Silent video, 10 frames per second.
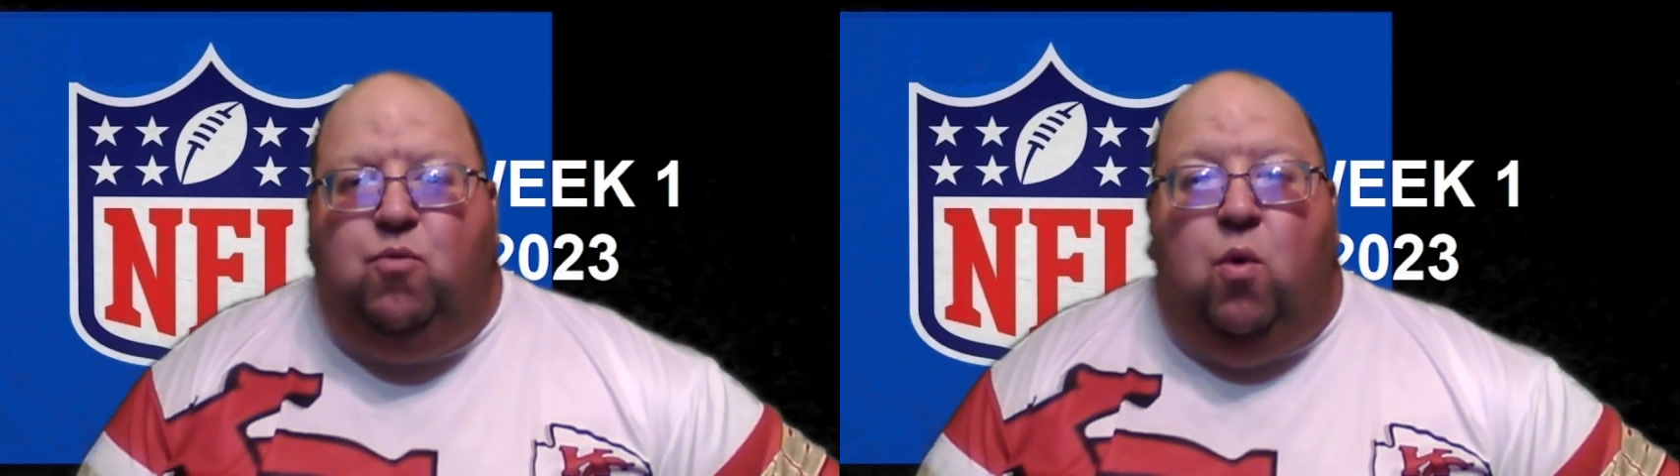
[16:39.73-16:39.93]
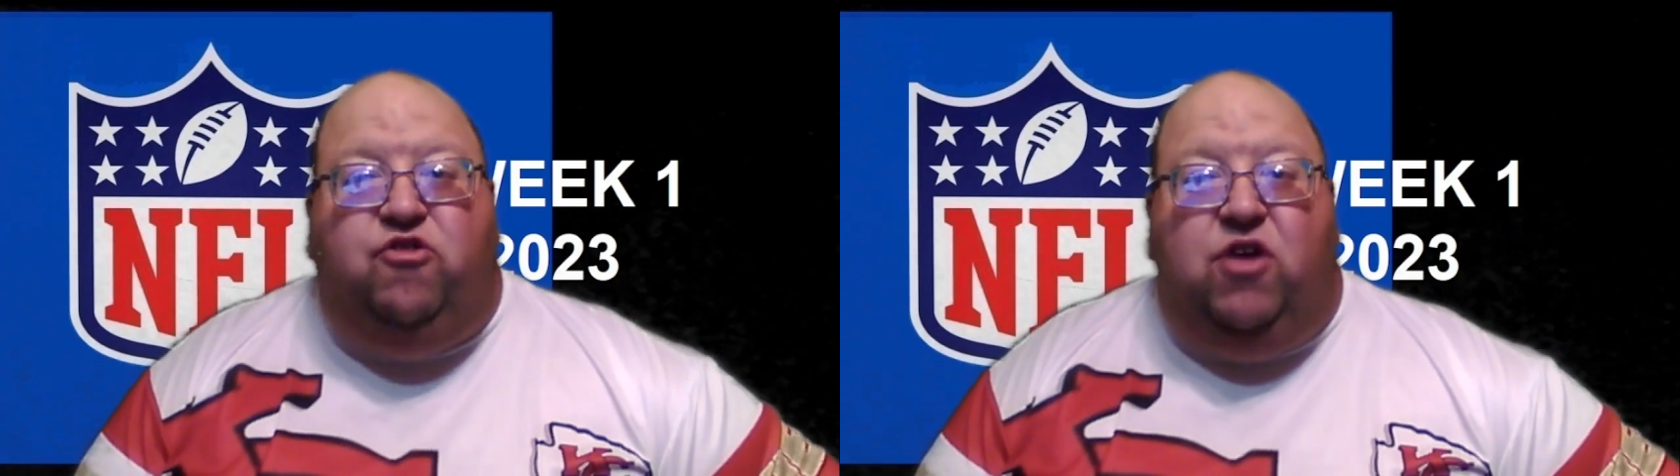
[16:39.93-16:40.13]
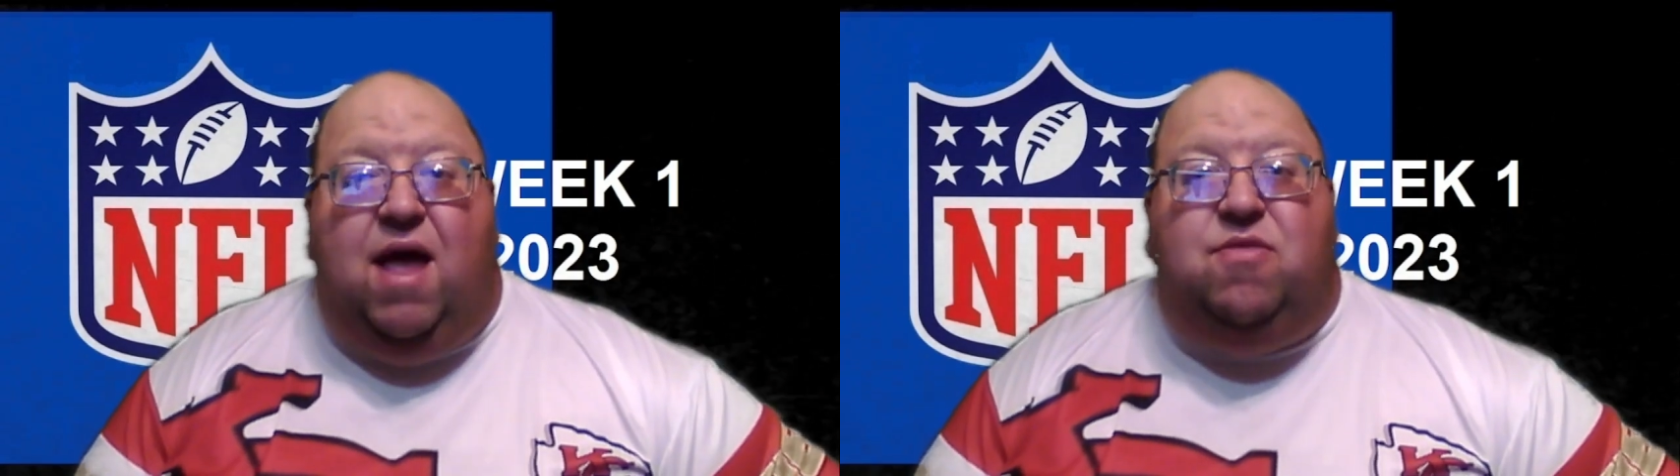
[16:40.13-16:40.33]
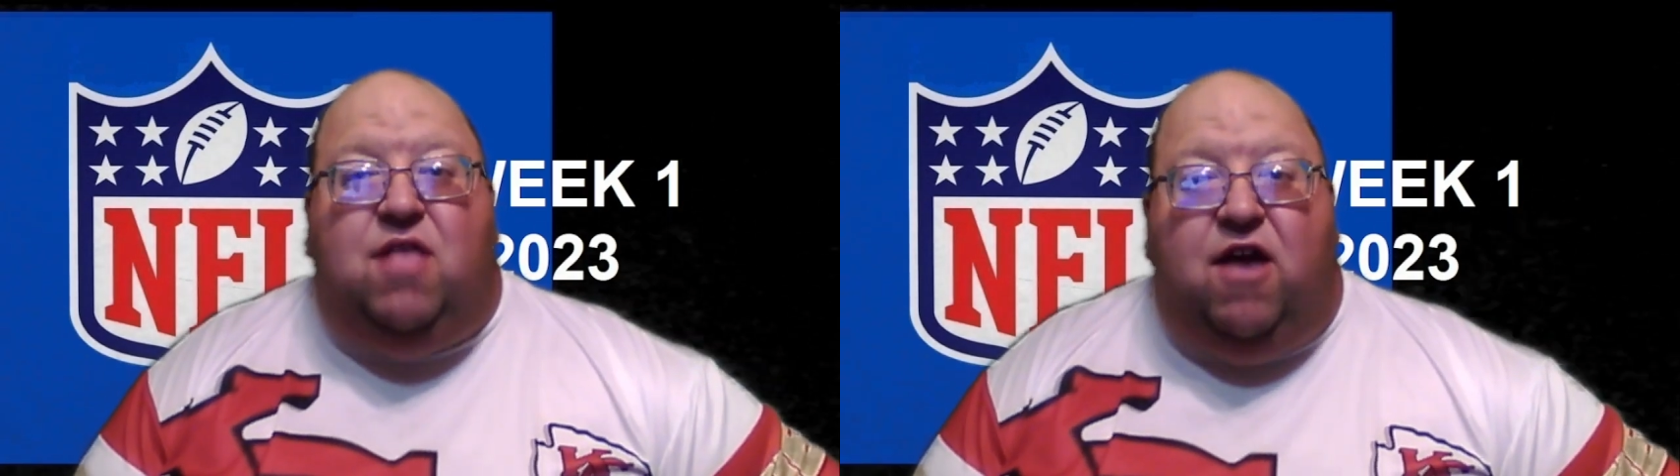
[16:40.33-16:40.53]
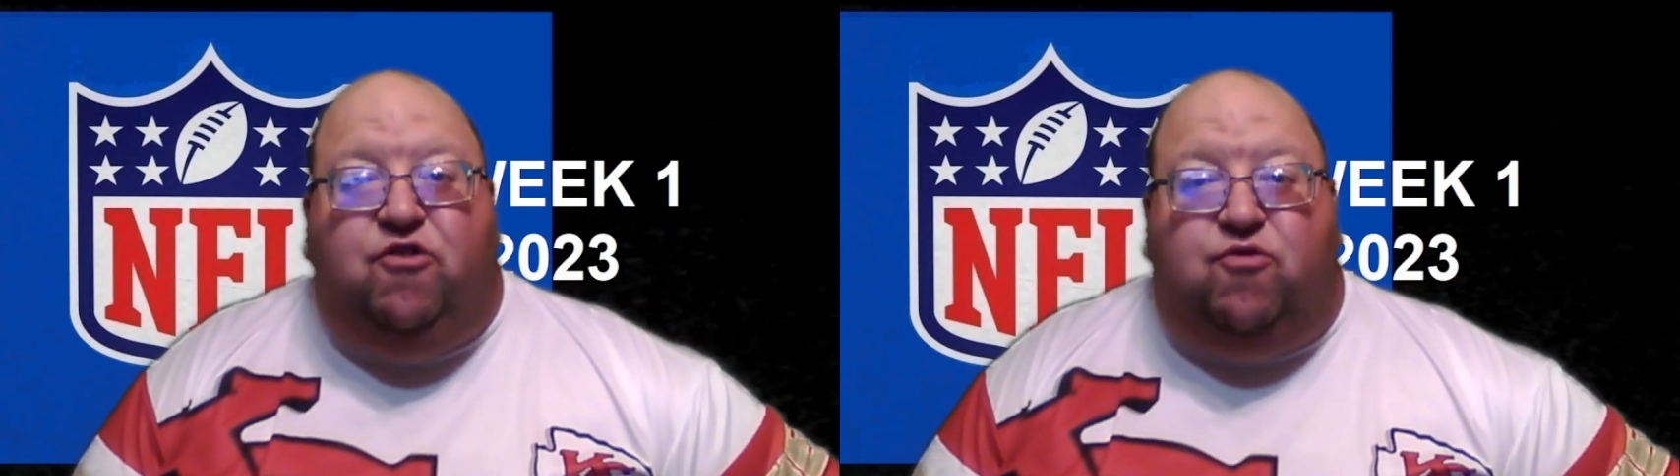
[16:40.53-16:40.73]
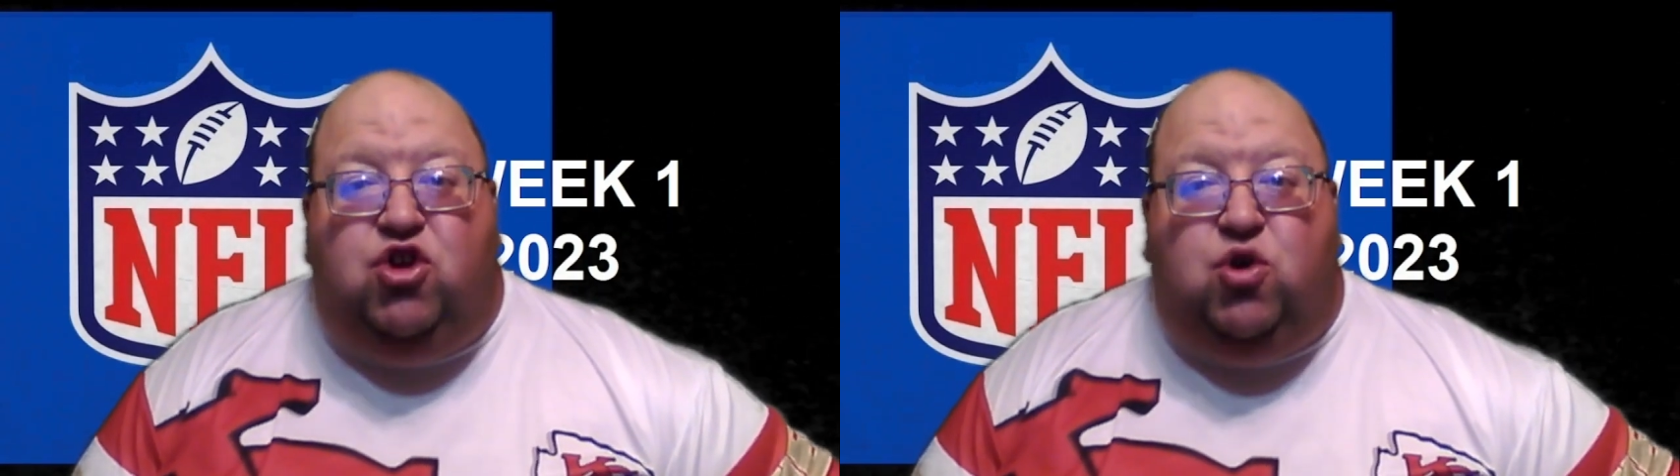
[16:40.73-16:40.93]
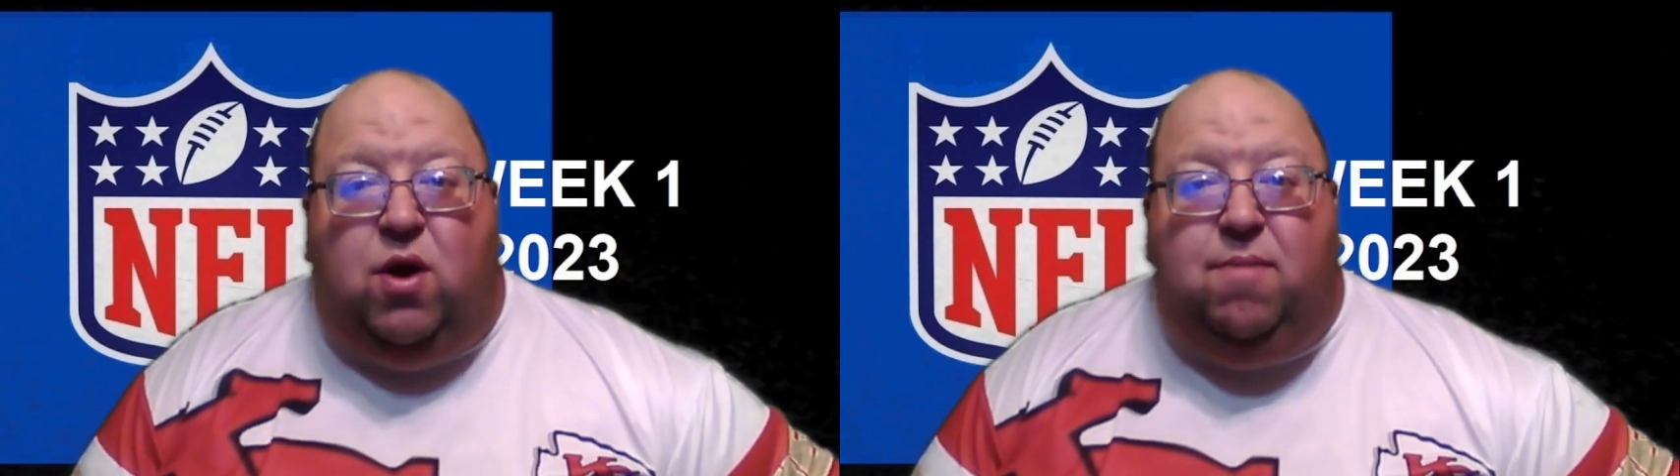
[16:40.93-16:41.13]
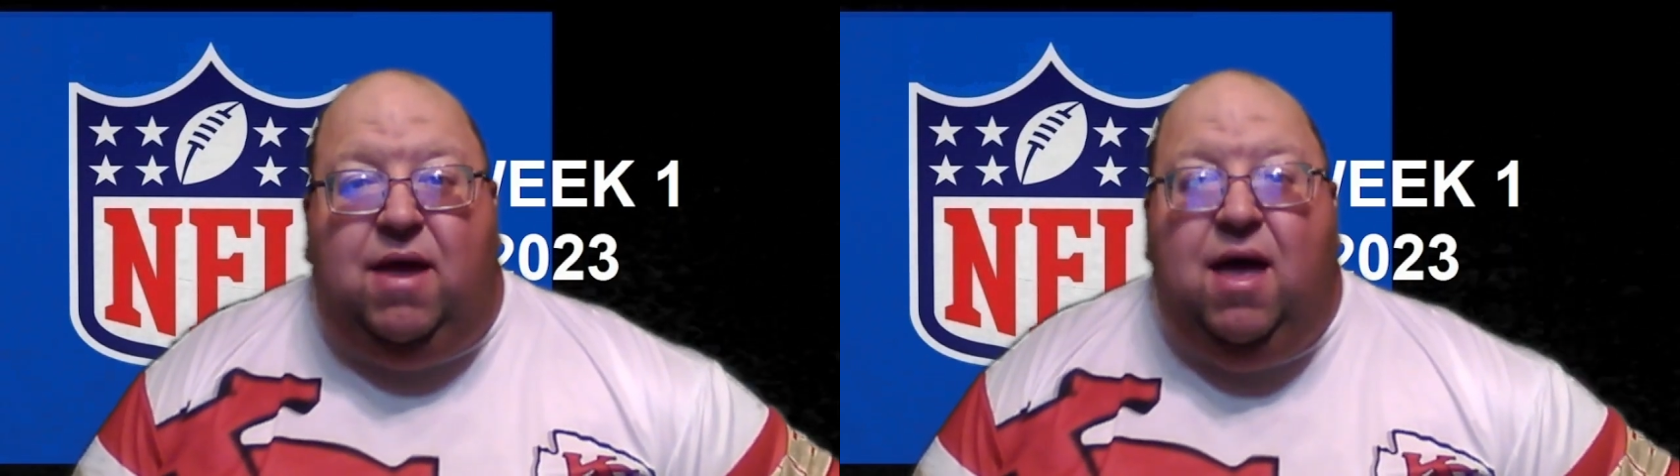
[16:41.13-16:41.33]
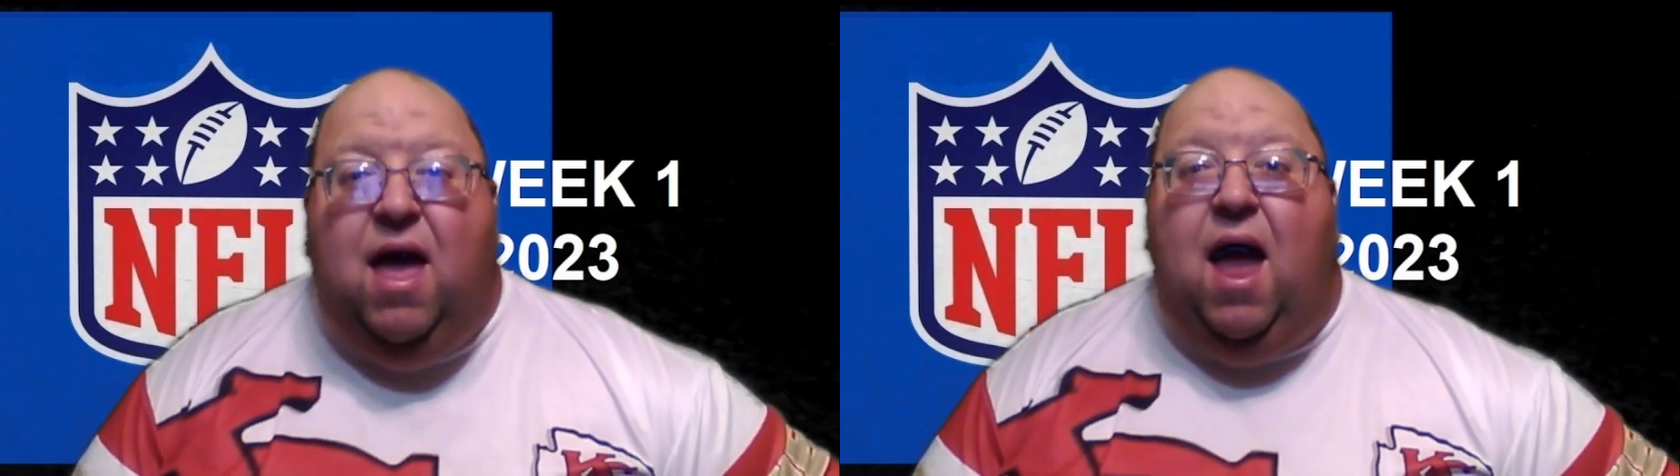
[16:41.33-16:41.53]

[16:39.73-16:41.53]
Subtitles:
once again, thanks for joining me,